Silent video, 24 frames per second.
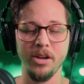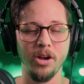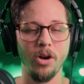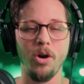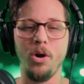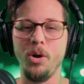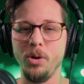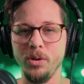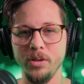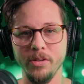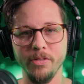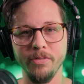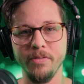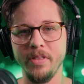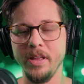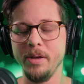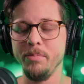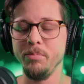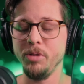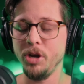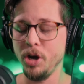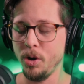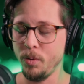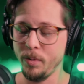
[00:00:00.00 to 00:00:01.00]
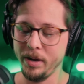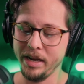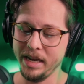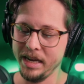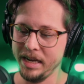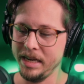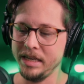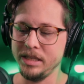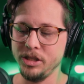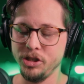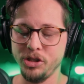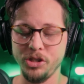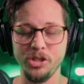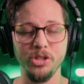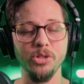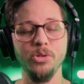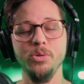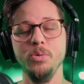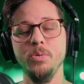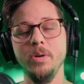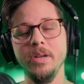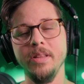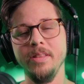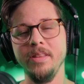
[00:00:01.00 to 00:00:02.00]
all of them going
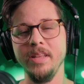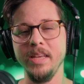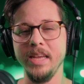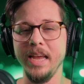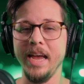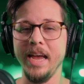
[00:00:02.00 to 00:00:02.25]
into the